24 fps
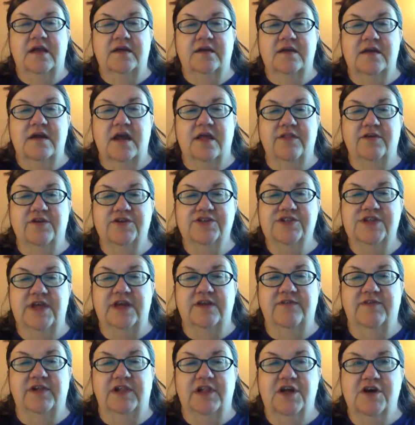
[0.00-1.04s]
another set
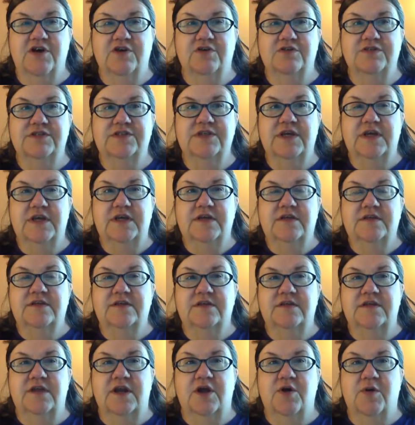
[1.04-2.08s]
of clothes,
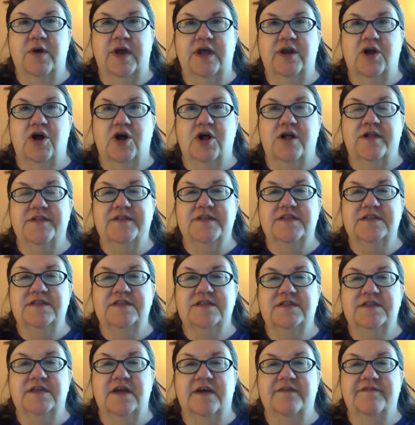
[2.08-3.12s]
you know, and all the
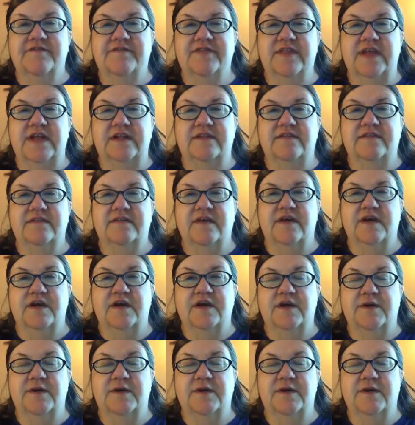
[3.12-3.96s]
stuff that's